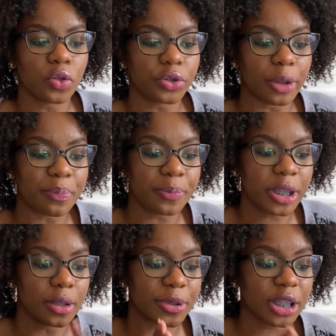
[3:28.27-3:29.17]
the,
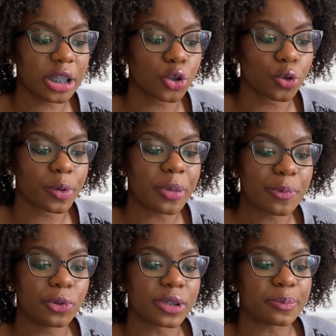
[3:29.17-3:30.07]
the particular group of
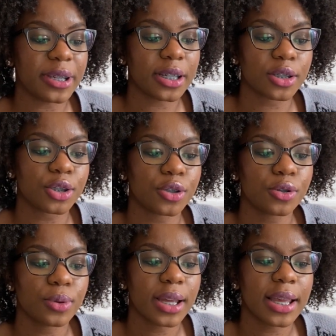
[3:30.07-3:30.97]
people he's speaking
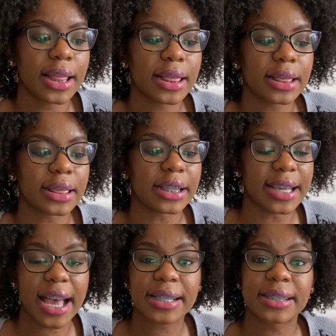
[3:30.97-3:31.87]
to,
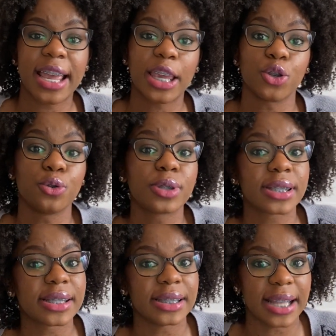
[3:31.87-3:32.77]
yes, they used
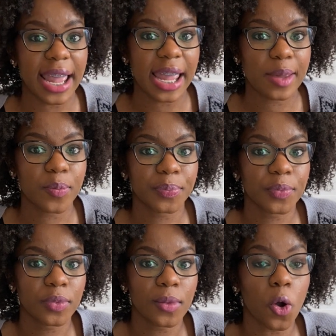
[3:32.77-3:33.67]
his name
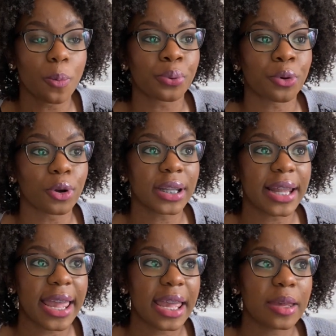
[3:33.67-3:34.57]
or
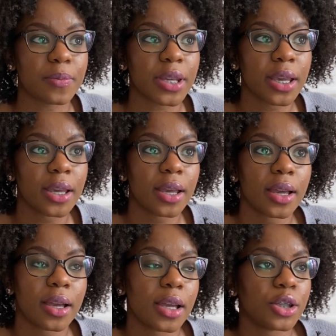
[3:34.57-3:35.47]
proclaimed,
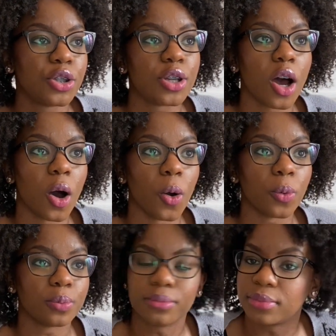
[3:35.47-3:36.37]
you
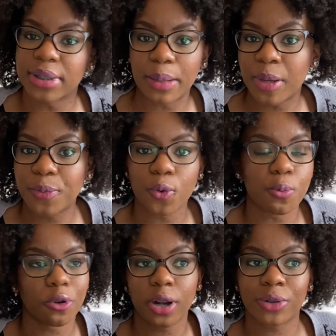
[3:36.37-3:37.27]
know, like people who
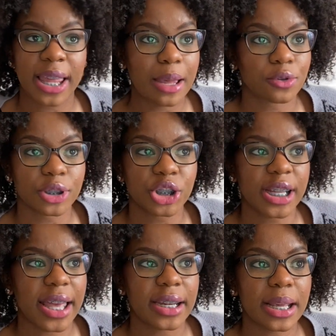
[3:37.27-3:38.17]
proclaim
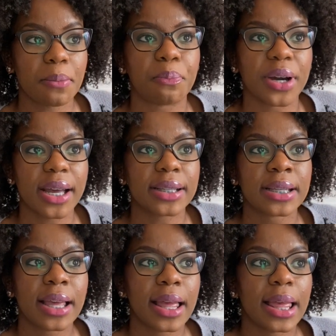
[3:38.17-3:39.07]
Christianity,
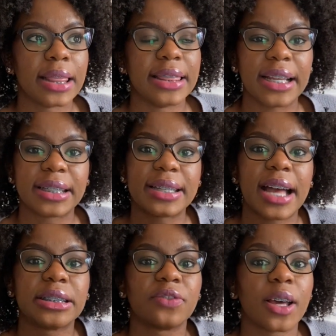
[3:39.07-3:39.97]
but they did
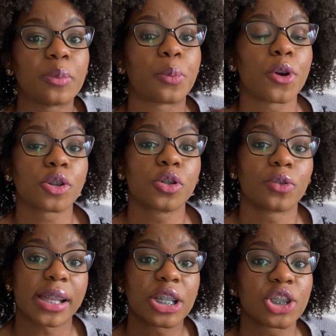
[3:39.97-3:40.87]
not develop a personal
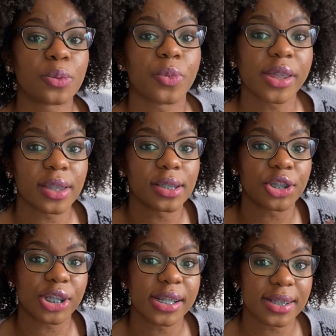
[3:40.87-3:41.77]
relationship with
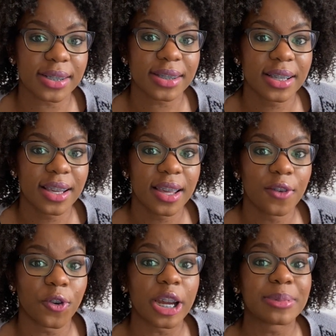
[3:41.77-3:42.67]
Jesus
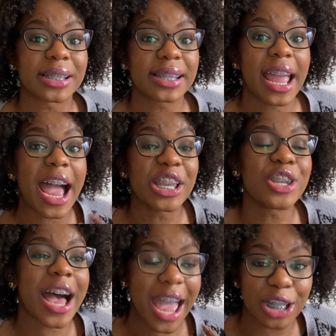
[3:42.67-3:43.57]
for him to say, I,
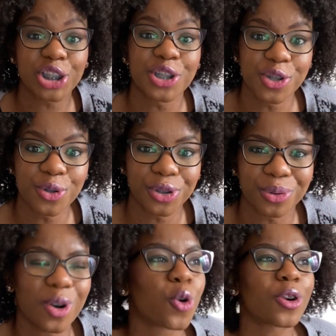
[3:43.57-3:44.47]
I actually knew
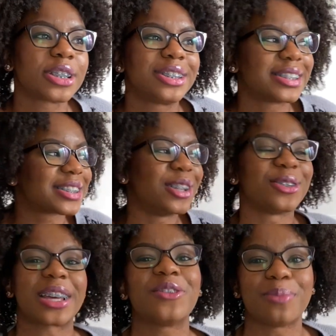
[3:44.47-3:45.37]
you. Of course, Jesus
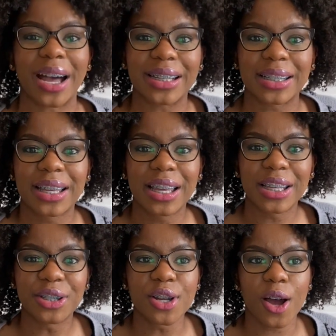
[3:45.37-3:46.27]
knows everybody,
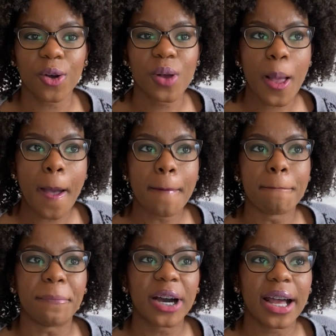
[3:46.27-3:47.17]
you know,
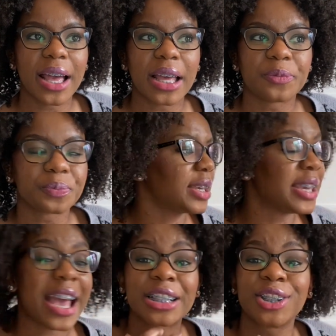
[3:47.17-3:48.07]
but
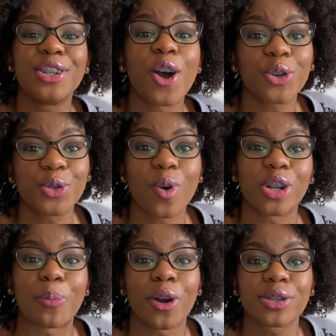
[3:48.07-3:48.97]
he has to know you
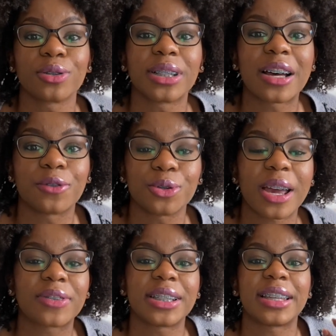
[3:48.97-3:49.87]
on a personal level. You
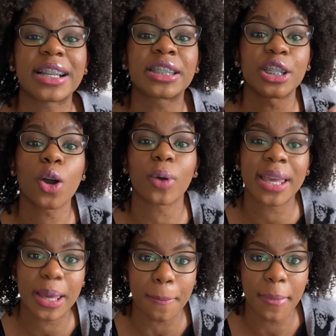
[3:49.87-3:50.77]
have to get to know
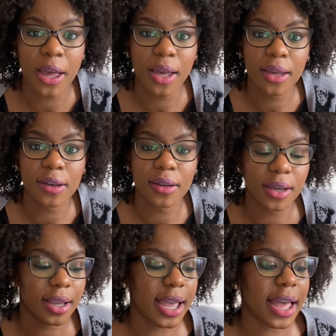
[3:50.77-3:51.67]
him
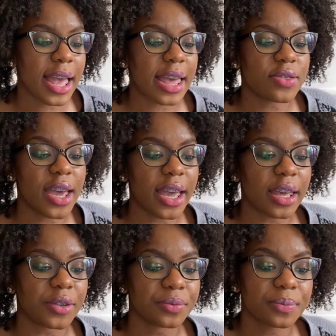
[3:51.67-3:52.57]
and
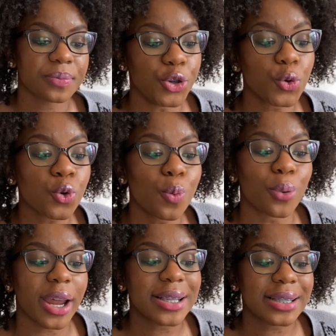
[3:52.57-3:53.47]
then you who
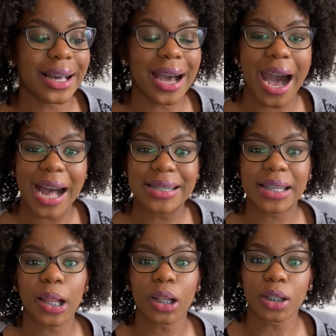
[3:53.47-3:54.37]
breaks
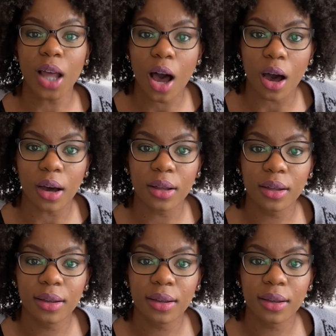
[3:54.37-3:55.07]
God's law.